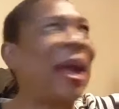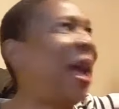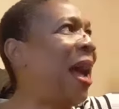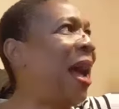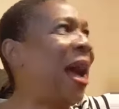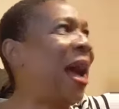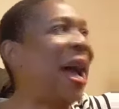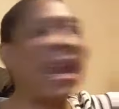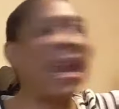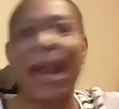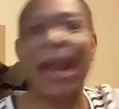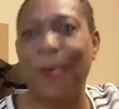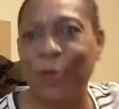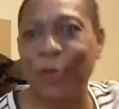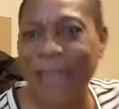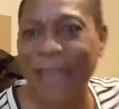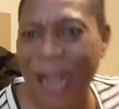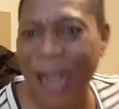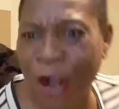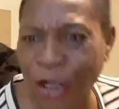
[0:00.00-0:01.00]

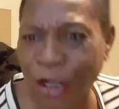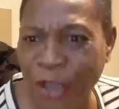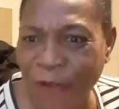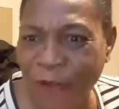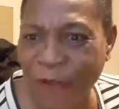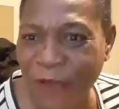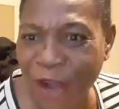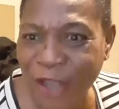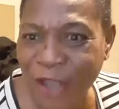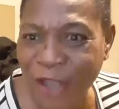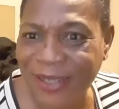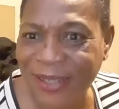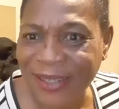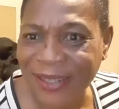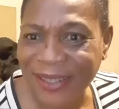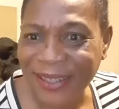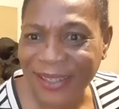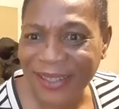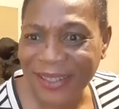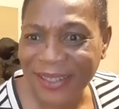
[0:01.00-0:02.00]
Anamusa go to vote?
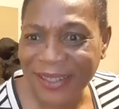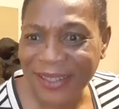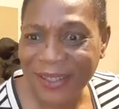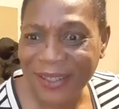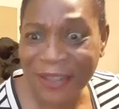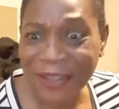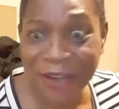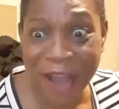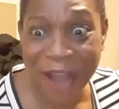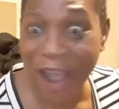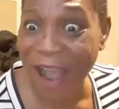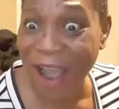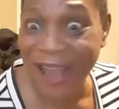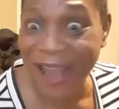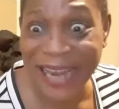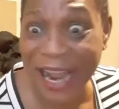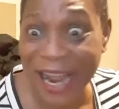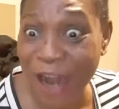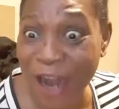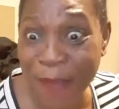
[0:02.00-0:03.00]
No,
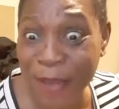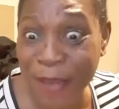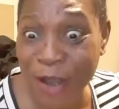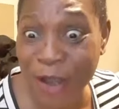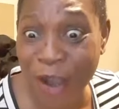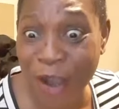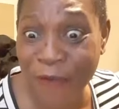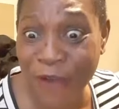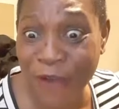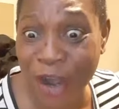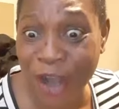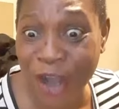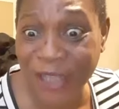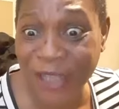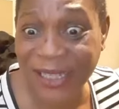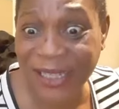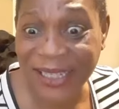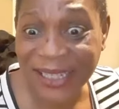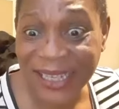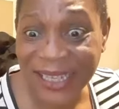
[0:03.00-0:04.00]
they not be go vote.
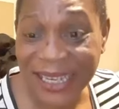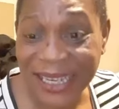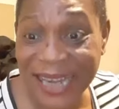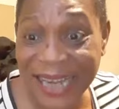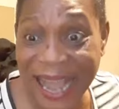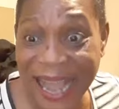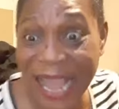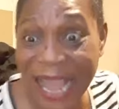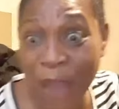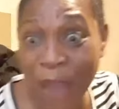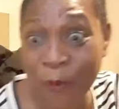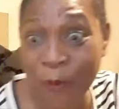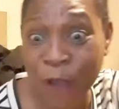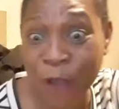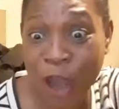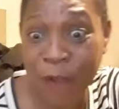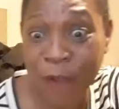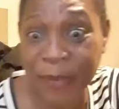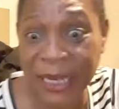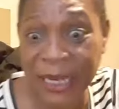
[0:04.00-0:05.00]
Now yeah, we
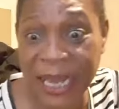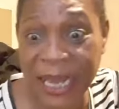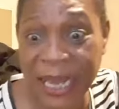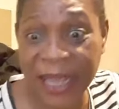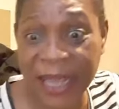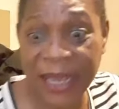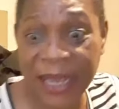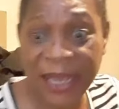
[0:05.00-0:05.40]
all be there.